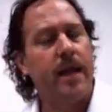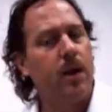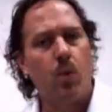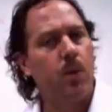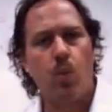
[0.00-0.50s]

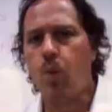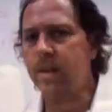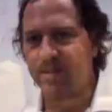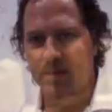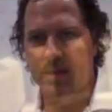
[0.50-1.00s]
It
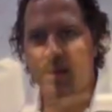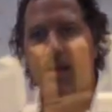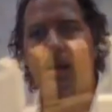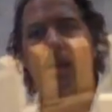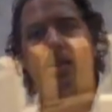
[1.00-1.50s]
wasn't.
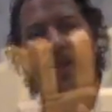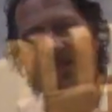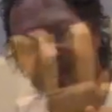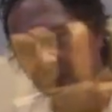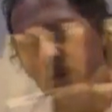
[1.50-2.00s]
The
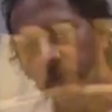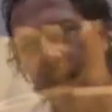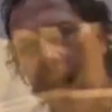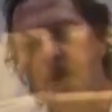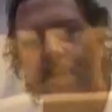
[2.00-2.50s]
first
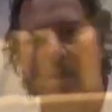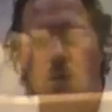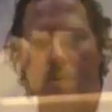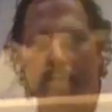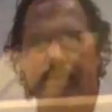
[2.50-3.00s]

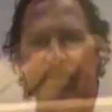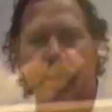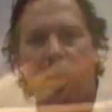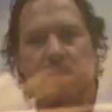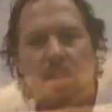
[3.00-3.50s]
domino
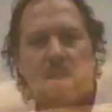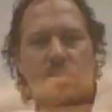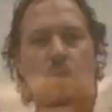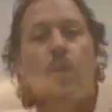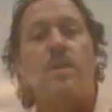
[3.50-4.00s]
in
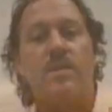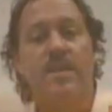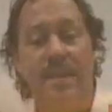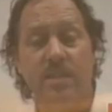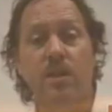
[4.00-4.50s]
this was
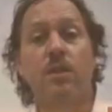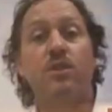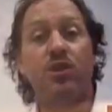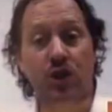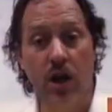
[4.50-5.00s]
Senator
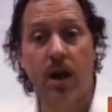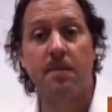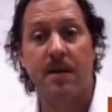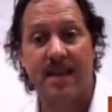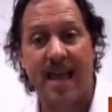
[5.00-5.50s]
John
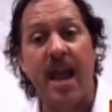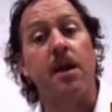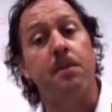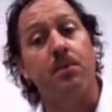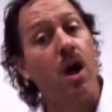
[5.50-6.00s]
McCain.
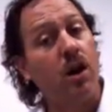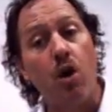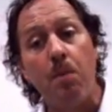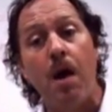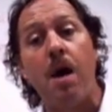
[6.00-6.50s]
Barack
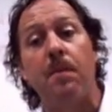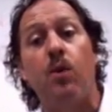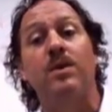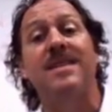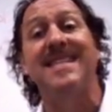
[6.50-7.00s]
Obama
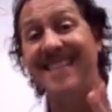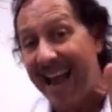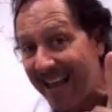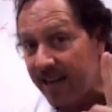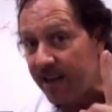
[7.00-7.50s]
was the
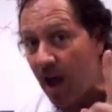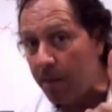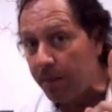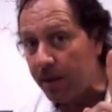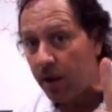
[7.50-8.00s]
second
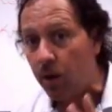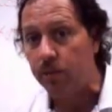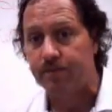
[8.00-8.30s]
domino.